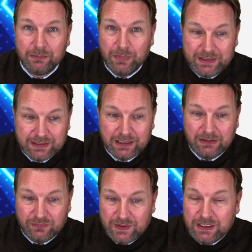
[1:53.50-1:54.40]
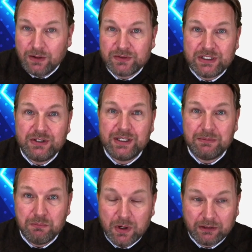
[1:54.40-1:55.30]
basically videos that you
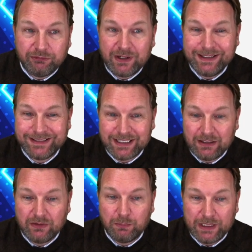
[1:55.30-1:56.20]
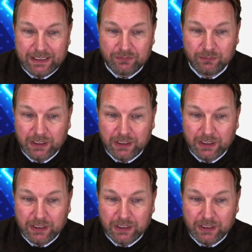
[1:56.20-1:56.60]
can modify inside of the platform.